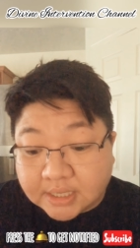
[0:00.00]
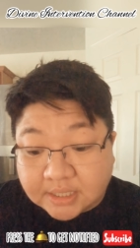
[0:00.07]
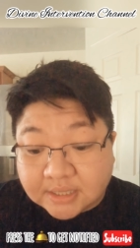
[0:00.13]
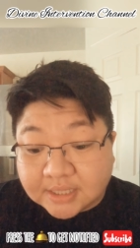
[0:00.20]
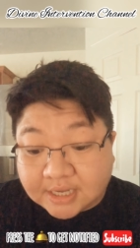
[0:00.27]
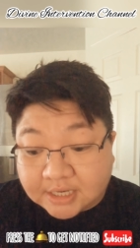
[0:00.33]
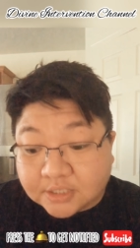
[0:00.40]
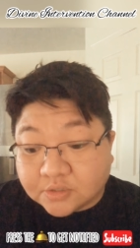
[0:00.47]

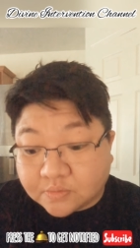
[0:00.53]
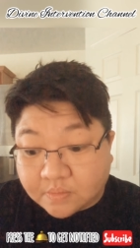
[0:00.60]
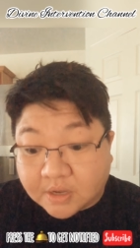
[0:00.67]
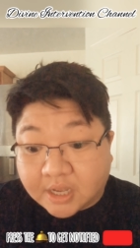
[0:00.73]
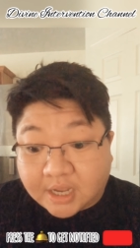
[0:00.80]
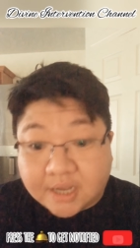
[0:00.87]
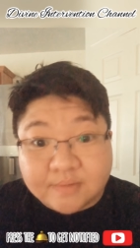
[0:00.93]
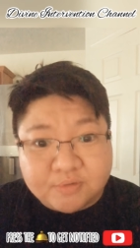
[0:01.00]
and that is
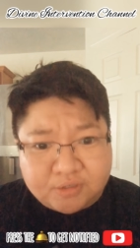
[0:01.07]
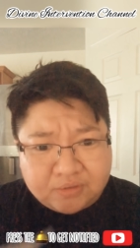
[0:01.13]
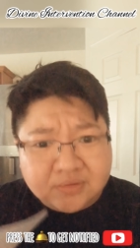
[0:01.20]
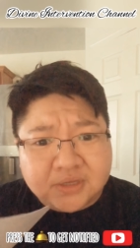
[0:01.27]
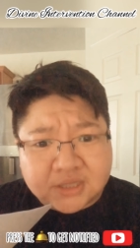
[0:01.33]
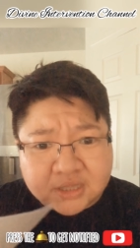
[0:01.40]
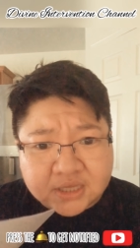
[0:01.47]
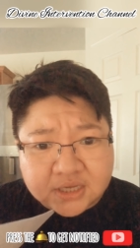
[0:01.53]
why I'm
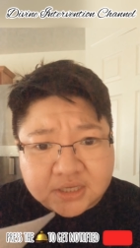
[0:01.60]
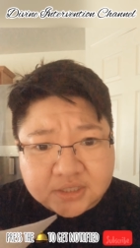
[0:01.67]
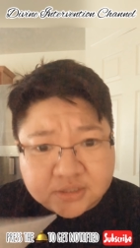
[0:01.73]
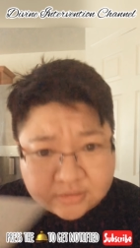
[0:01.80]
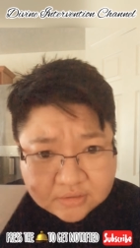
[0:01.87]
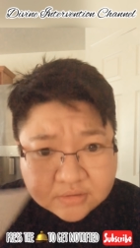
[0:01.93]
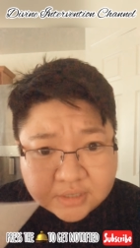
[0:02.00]
doing this,